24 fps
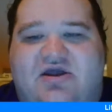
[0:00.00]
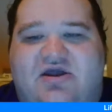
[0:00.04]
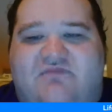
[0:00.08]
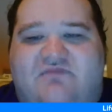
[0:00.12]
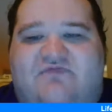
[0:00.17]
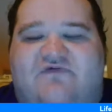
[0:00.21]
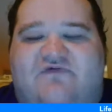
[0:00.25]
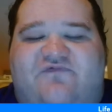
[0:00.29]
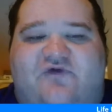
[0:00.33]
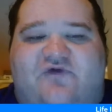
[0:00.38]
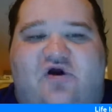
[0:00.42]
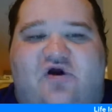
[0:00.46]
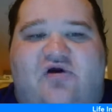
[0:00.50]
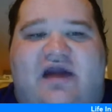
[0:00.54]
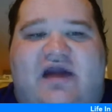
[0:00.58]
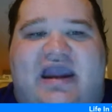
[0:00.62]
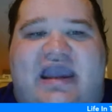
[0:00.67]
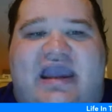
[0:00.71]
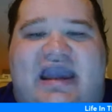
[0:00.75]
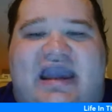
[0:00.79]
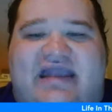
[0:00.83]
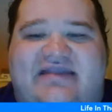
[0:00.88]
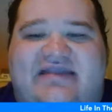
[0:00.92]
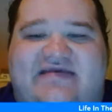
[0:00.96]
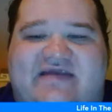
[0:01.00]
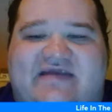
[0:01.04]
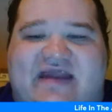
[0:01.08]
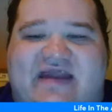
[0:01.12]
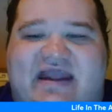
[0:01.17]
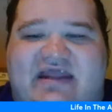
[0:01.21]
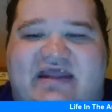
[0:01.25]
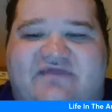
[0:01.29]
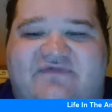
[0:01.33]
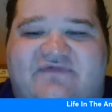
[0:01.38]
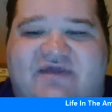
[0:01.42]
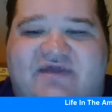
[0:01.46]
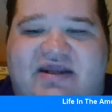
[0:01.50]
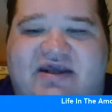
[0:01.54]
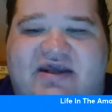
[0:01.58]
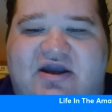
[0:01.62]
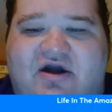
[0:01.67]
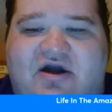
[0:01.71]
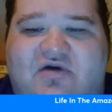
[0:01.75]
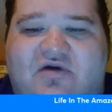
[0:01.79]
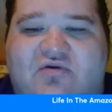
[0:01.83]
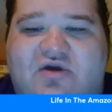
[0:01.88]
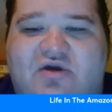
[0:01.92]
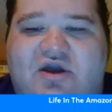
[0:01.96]
Before I end today's
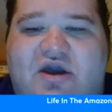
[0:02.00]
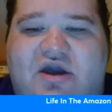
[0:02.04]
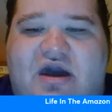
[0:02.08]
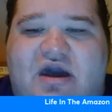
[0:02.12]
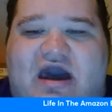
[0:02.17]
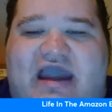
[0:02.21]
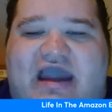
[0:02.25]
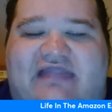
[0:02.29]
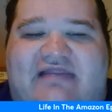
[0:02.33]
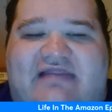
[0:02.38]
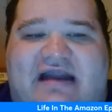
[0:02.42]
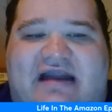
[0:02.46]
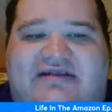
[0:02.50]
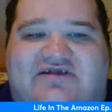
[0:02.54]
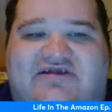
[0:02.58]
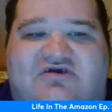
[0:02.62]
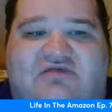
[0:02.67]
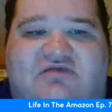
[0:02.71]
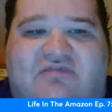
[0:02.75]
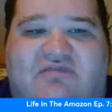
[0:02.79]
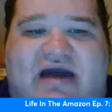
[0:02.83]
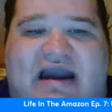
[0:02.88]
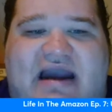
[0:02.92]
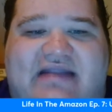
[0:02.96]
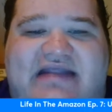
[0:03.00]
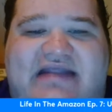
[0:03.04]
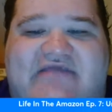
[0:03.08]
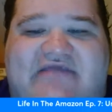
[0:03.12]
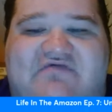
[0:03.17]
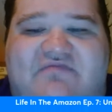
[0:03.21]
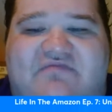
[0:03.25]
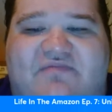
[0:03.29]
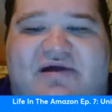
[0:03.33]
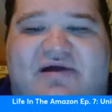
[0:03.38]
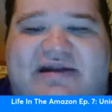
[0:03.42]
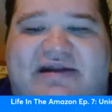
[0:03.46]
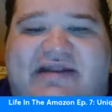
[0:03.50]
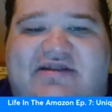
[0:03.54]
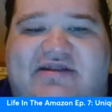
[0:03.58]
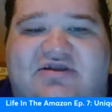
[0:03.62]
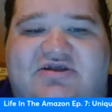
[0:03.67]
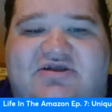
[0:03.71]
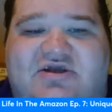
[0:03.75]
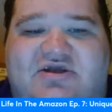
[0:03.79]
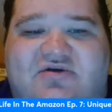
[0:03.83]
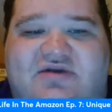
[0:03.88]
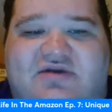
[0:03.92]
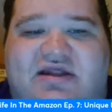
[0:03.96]
video, I'd like to remind everybody to
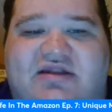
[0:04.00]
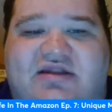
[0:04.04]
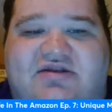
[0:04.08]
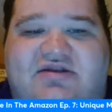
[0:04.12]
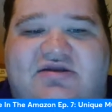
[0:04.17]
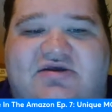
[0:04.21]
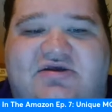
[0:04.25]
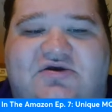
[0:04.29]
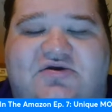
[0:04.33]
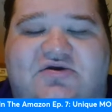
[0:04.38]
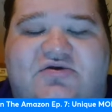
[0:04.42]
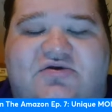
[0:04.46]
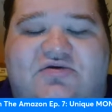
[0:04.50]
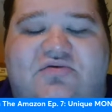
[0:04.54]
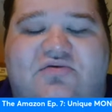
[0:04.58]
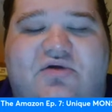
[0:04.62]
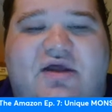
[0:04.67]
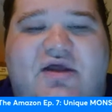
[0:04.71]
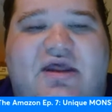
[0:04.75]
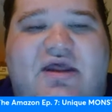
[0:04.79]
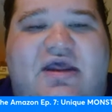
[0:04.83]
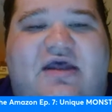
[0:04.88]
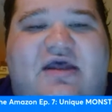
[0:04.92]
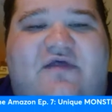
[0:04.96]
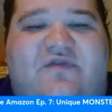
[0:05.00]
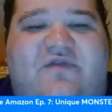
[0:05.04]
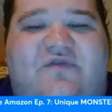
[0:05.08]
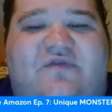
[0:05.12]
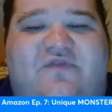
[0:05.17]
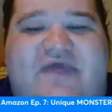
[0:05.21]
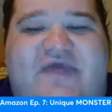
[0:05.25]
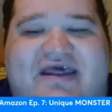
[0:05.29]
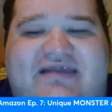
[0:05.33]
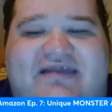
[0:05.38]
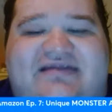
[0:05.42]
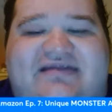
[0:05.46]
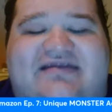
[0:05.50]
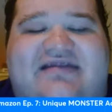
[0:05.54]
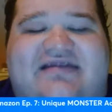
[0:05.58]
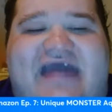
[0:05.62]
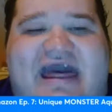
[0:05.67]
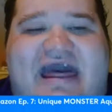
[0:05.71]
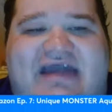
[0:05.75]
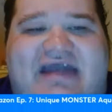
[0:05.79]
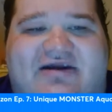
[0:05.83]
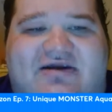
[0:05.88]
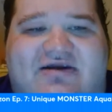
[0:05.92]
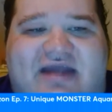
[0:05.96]
tune into this
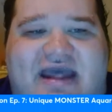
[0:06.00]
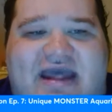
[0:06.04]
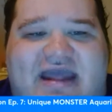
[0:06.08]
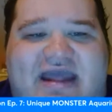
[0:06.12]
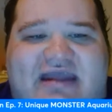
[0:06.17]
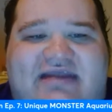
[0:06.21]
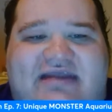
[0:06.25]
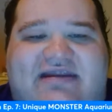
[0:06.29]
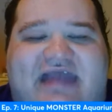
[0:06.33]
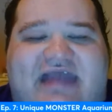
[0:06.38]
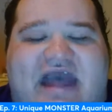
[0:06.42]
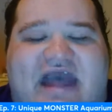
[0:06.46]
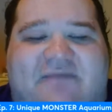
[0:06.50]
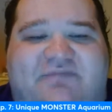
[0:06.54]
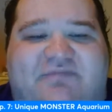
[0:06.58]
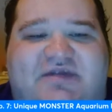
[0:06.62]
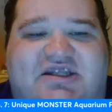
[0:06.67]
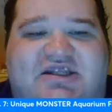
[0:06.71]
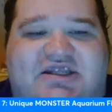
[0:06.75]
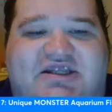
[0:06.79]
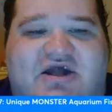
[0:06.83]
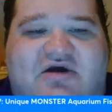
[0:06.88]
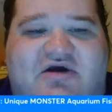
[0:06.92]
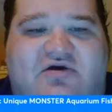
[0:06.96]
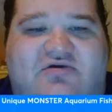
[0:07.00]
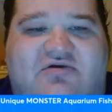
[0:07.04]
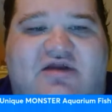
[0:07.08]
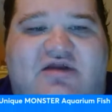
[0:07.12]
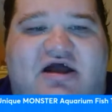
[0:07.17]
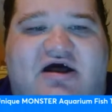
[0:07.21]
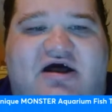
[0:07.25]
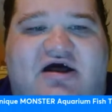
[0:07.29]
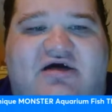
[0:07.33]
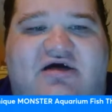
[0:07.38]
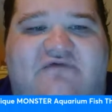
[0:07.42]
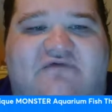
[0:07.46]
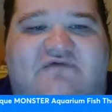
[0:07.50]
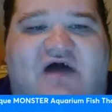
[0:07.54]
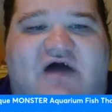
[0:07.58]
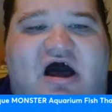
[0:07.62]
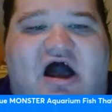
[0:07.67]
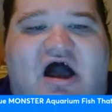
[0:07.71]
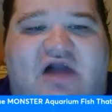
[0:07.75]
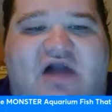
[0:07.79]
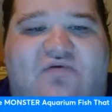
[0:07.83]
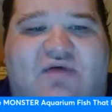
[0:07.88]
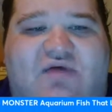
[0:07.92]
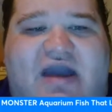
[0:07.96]
Saturday's episode of
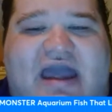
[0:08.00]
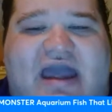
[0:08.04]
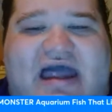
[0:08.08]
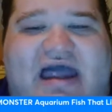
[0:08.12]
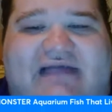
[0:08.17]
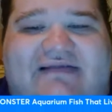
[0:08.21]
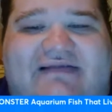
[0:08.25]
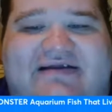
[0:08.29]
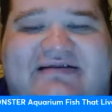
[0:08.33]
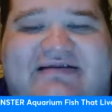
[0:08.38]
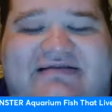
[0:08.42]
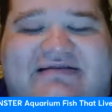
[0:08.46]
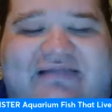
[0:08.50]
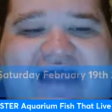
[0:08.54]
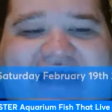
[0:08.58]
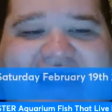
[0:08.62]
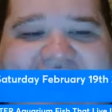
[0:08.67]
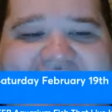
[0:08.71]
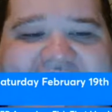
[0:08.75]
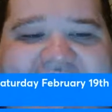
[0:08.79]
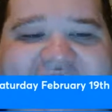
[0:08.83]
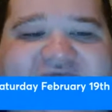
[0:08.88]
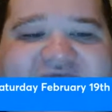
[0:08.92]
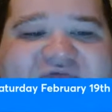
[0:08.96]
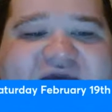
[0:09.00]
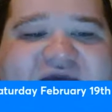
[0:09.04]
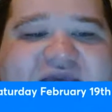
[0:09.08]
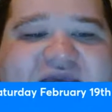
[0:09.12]
Aqua Alex Live.